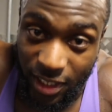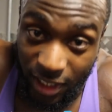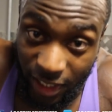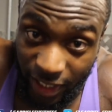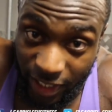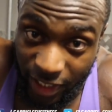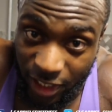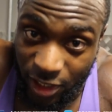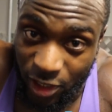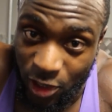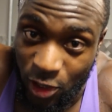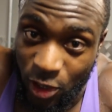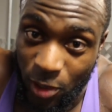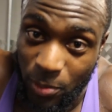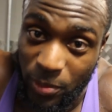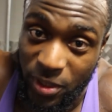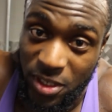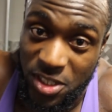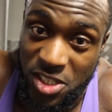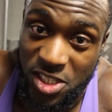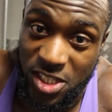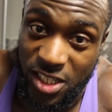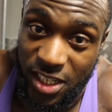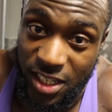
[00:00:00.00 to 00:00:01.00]
like,
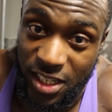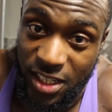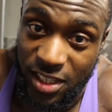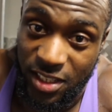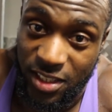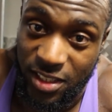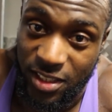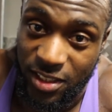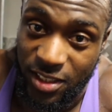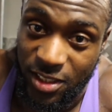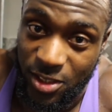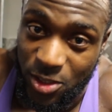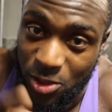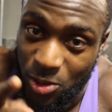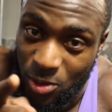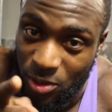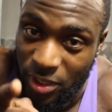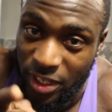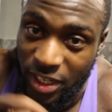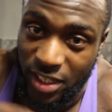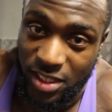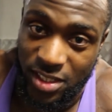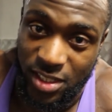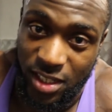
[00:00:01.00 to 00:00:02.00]
comment, share. And
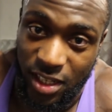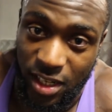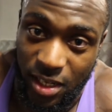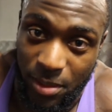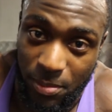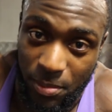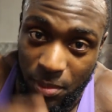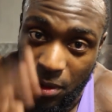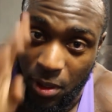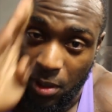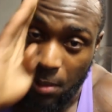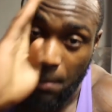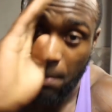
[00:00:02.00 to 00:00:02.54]
until next time,